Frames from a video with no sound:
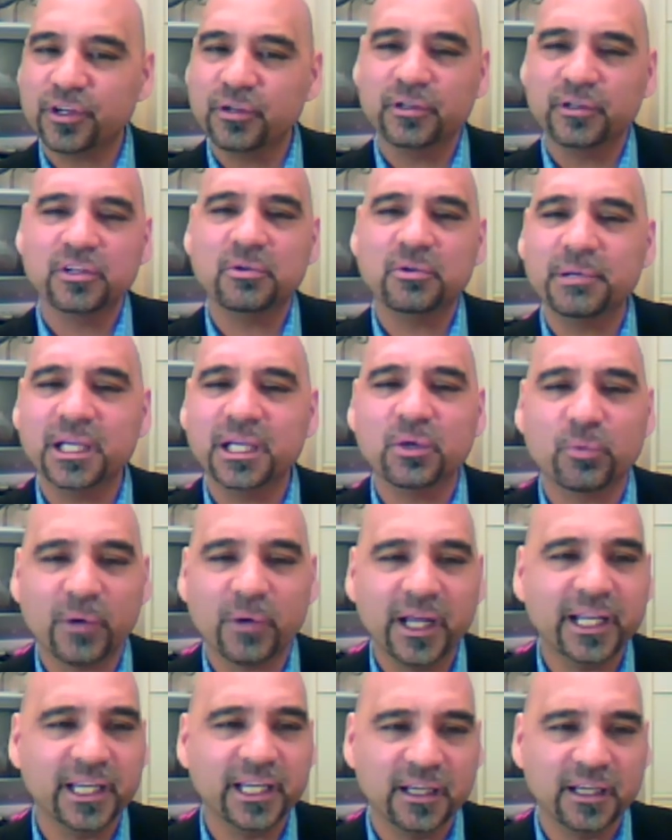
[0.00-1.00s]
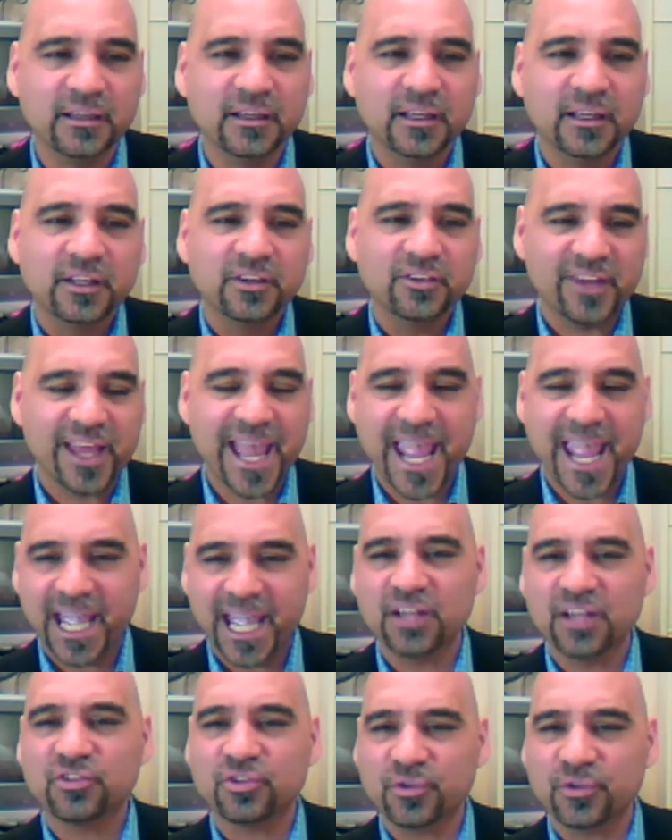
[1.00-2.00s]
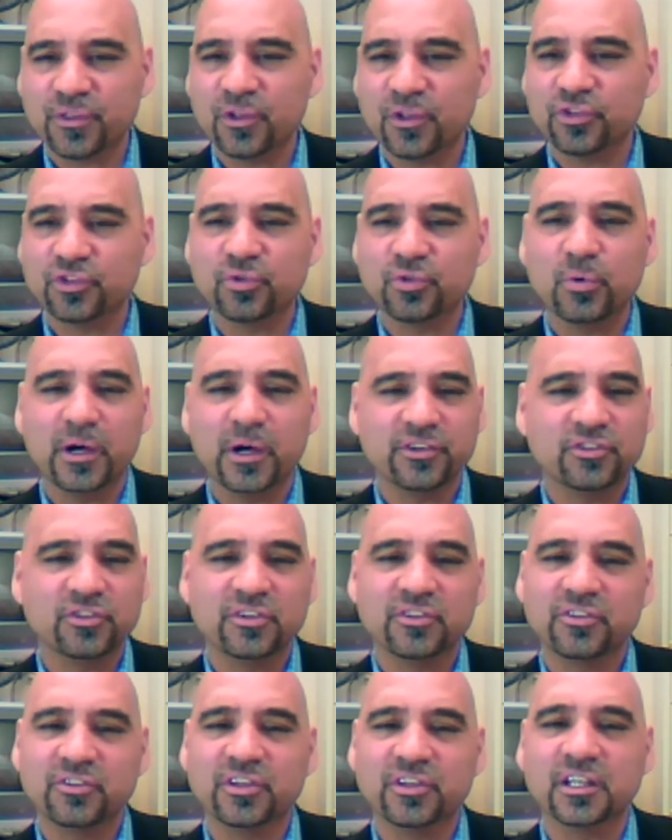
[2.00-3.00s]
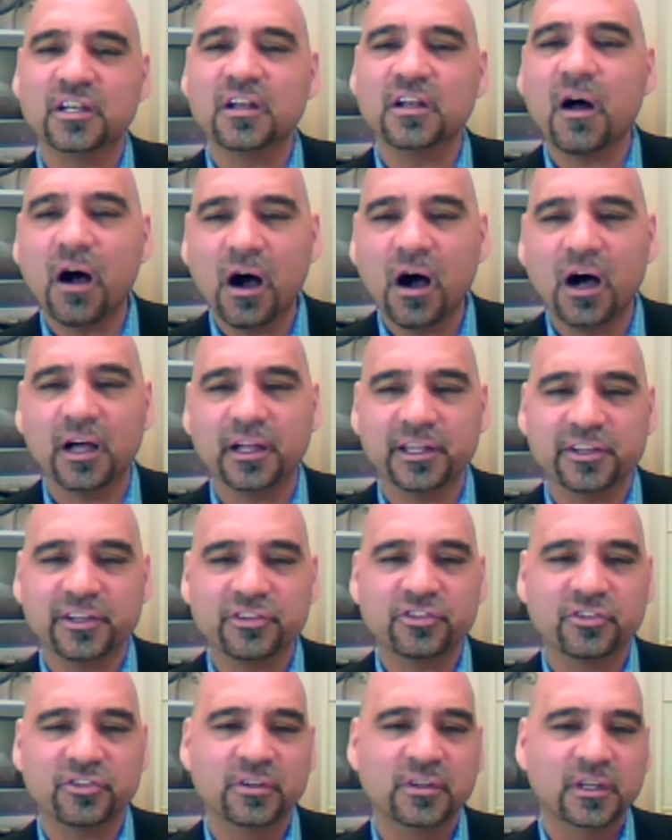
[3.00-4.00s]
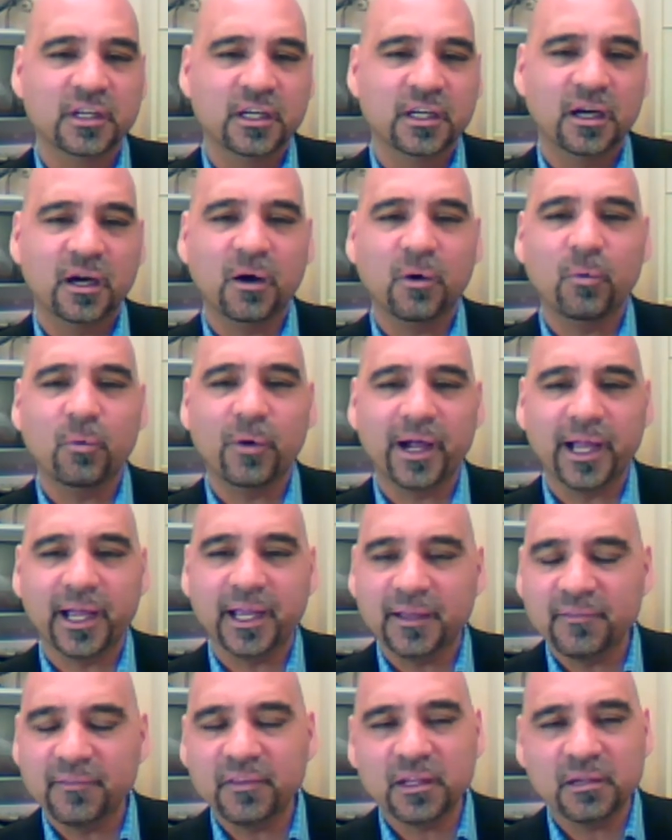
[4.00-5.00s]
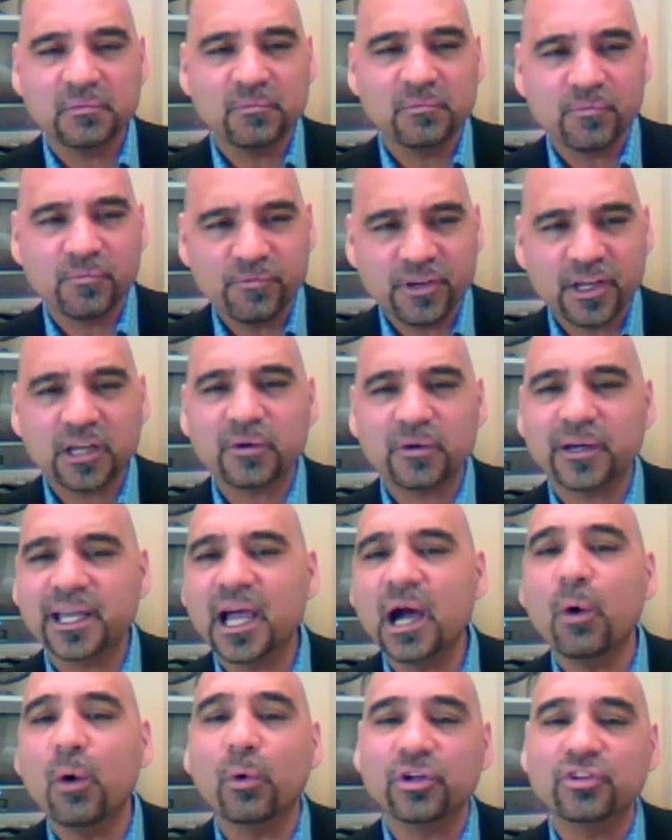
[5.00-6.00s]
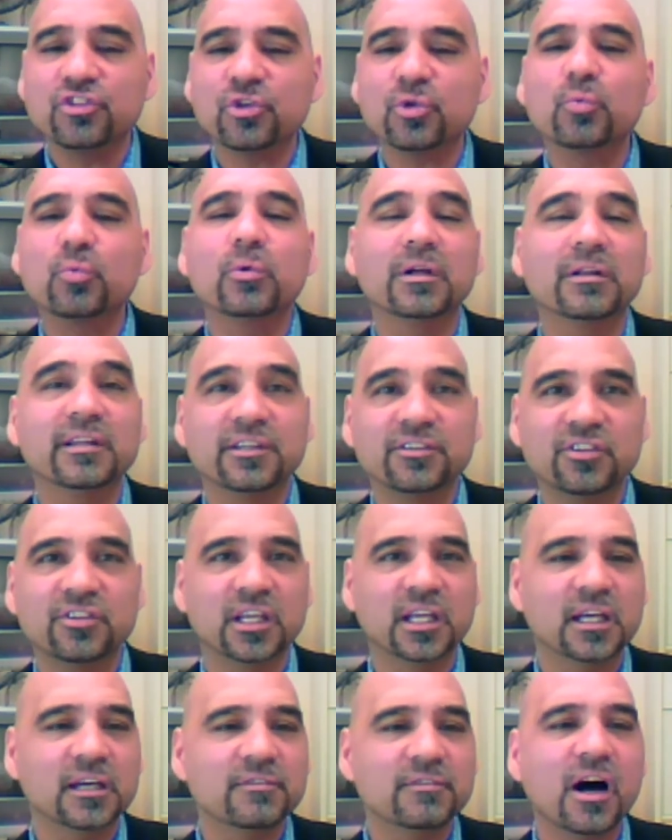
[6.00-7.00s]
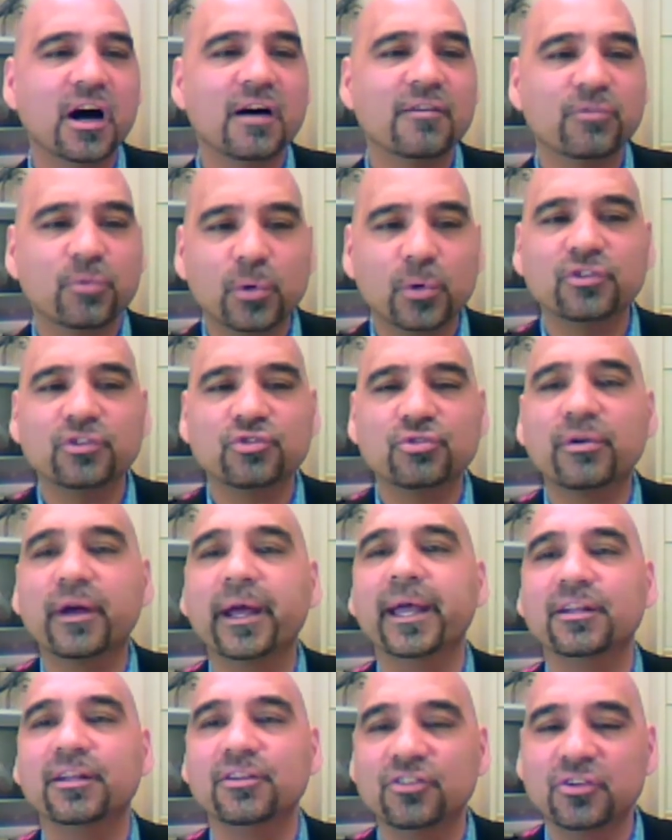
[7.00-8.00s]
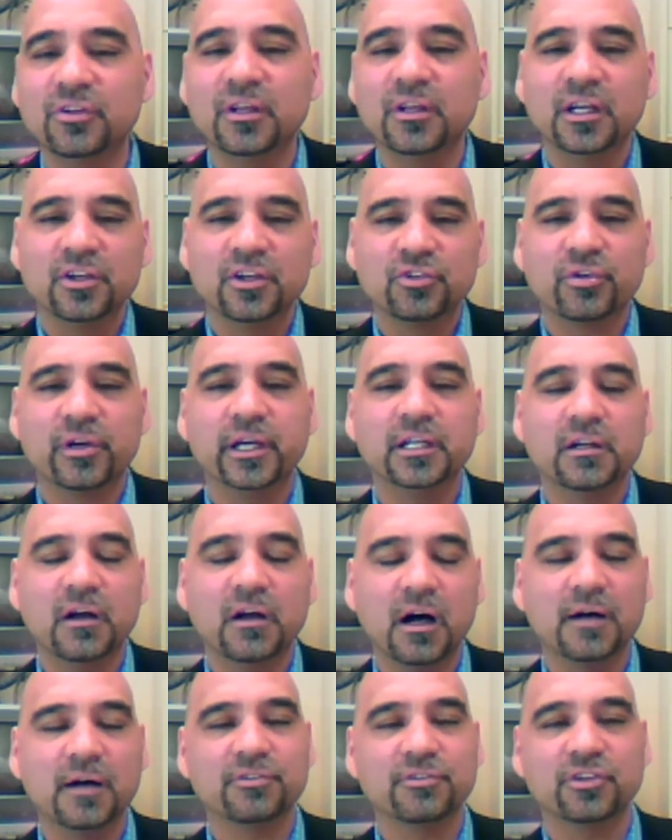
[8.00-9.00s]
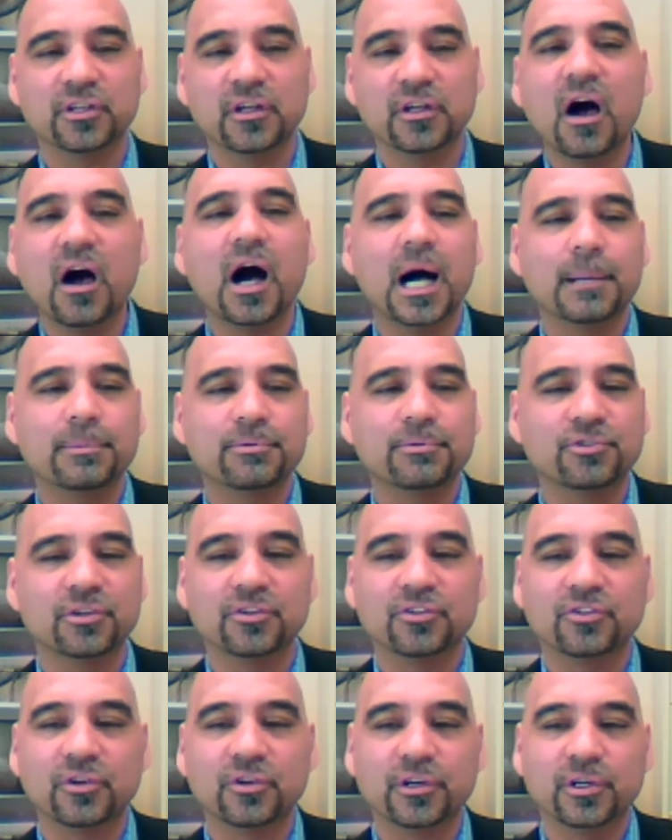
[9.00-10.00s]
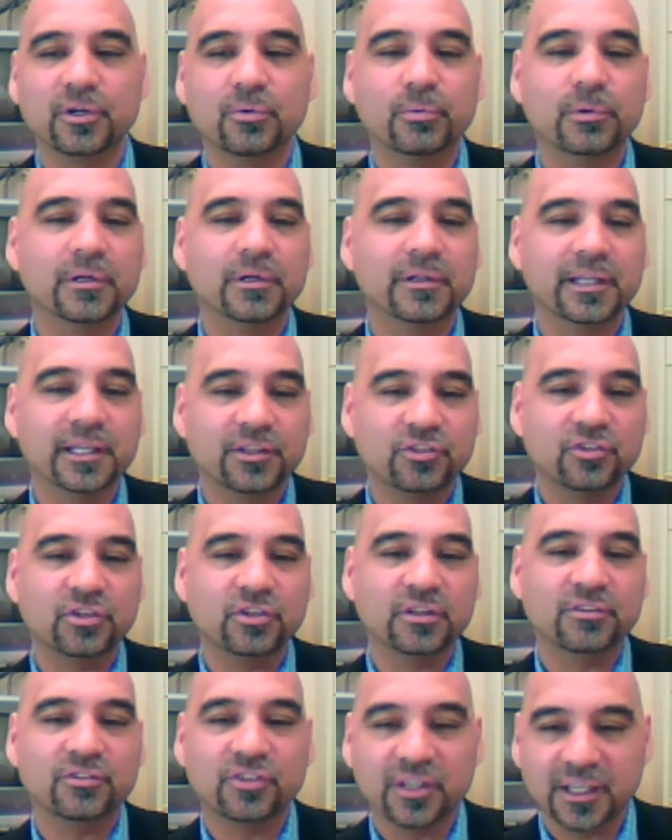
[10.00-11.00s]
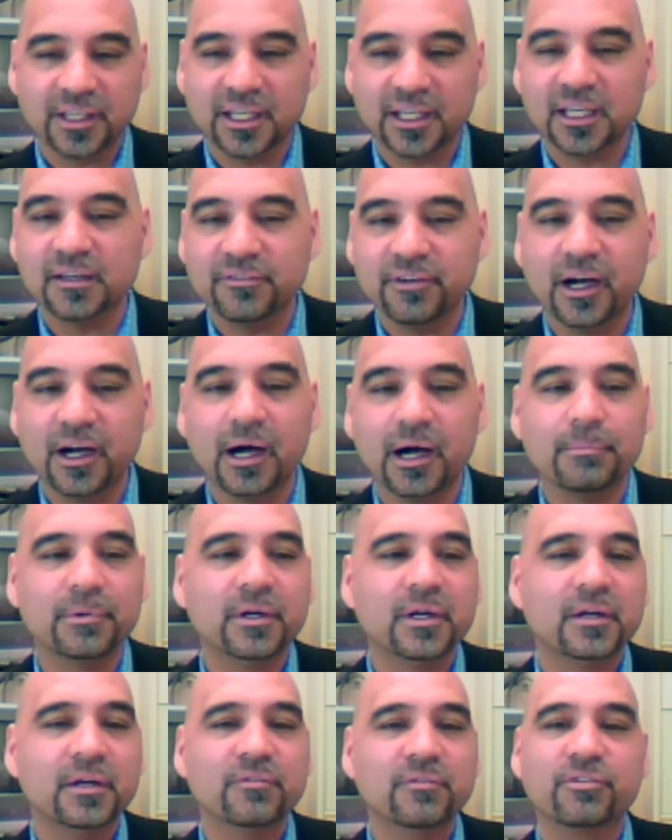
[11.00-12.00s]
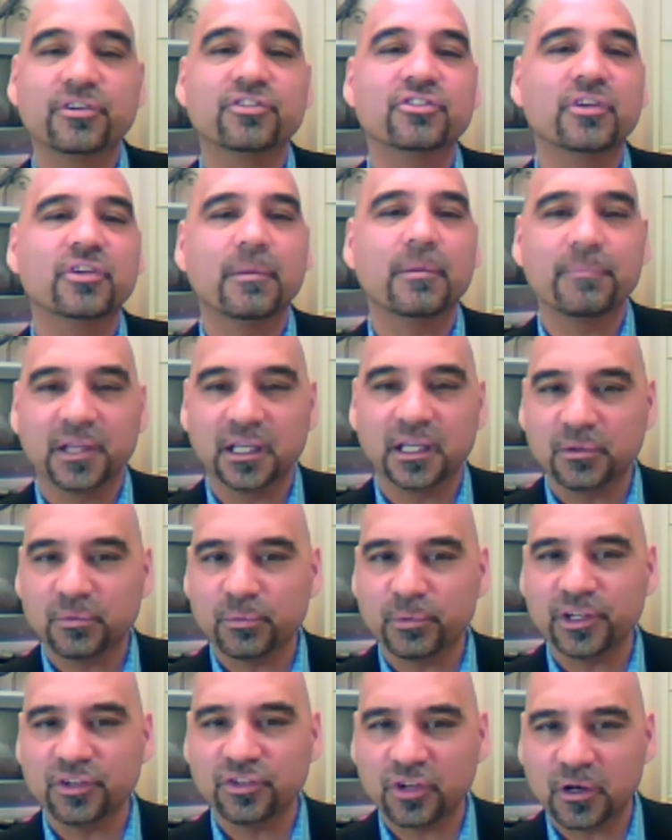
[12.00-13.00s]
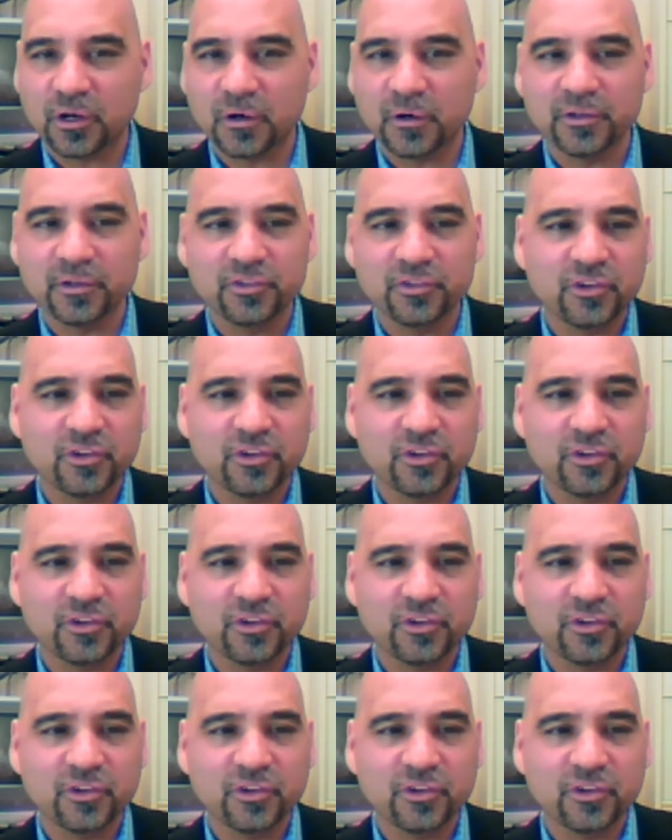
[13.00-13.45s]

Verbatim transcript: questions that they may ask for you and you're being ready to answer those questions in an honest way. And then figuring out what you're willing to give up. What trades, trade offs, and options are you willing to, to give up?